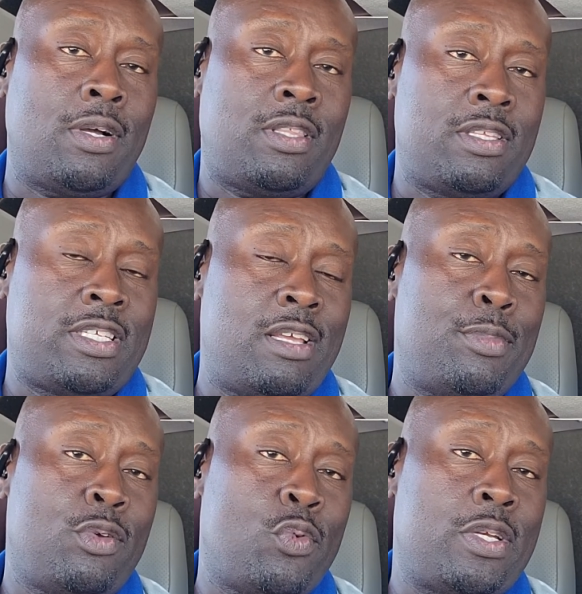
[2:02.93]
The Tim
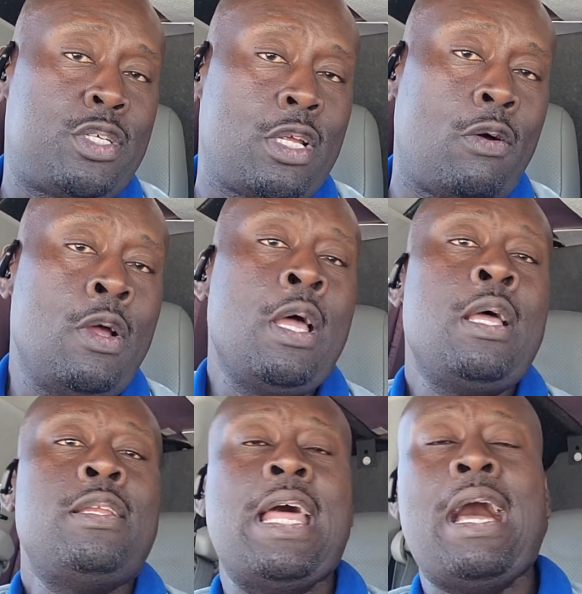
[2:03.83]
and Rich Show.
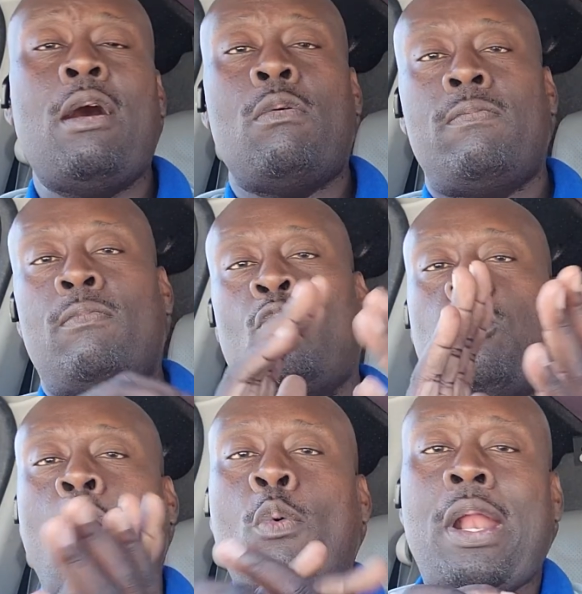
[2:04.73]
Now,
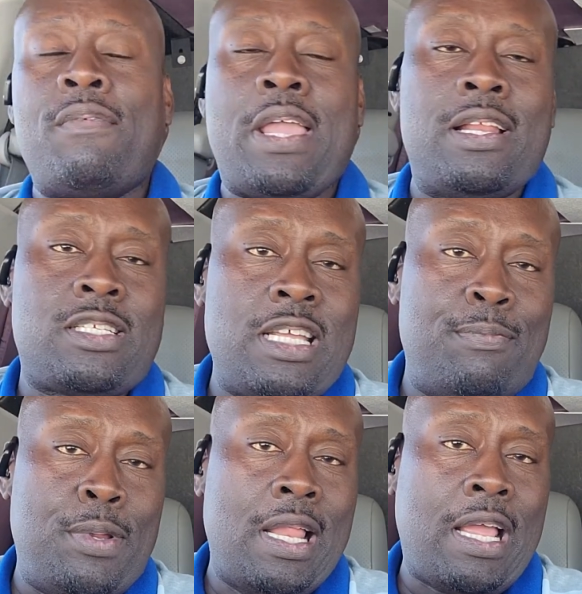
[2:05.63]
what would Afghanistan
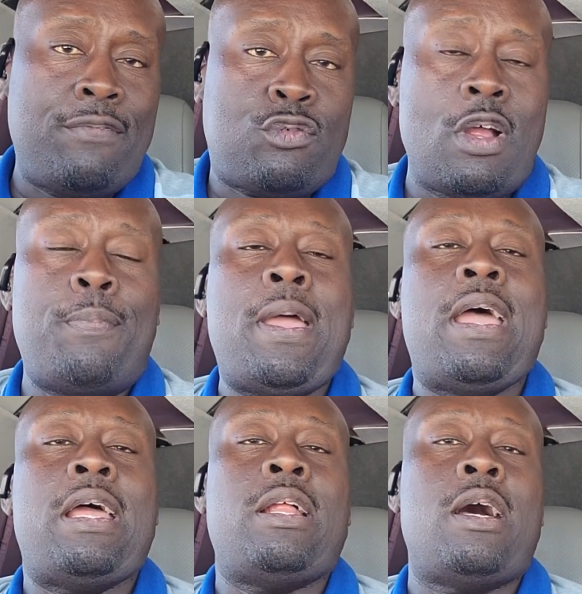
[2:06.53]
be like if Trump
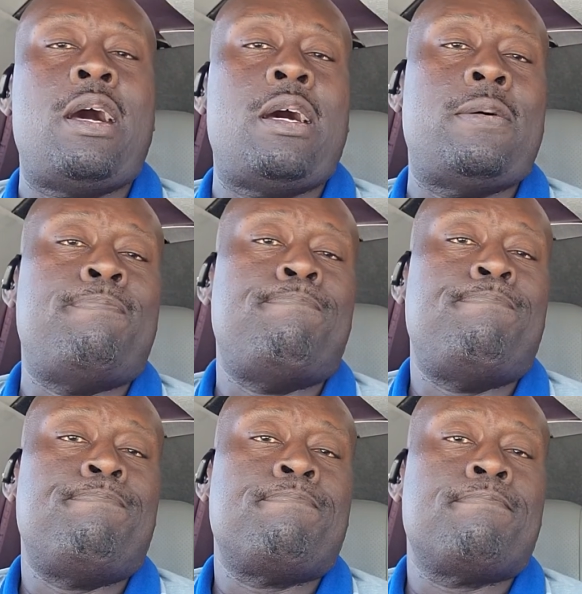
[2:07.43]
had
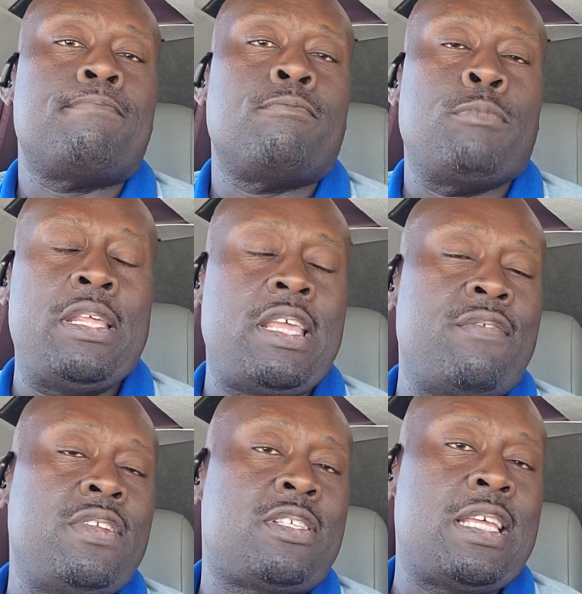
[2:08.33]
been
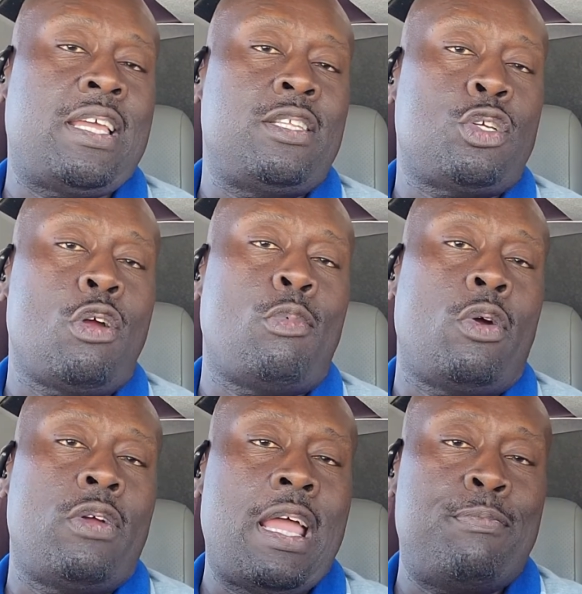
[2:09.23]
given a second term
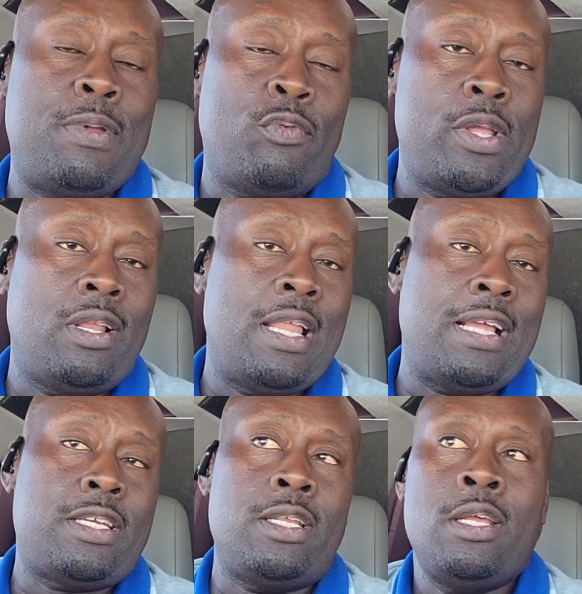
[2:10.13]
or had been
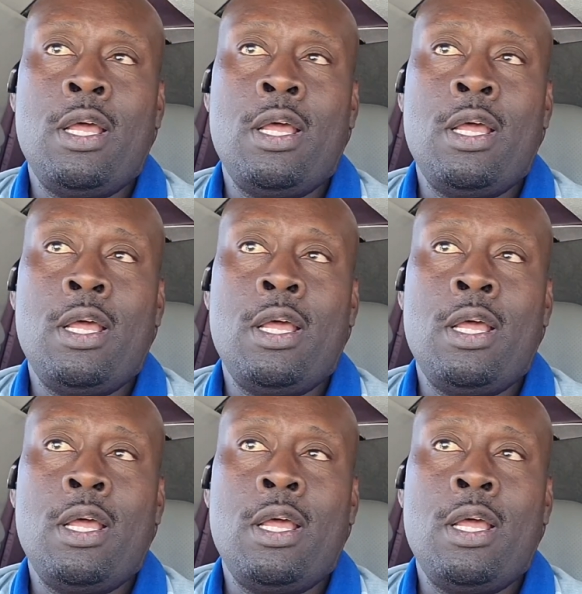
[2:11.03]
reelected?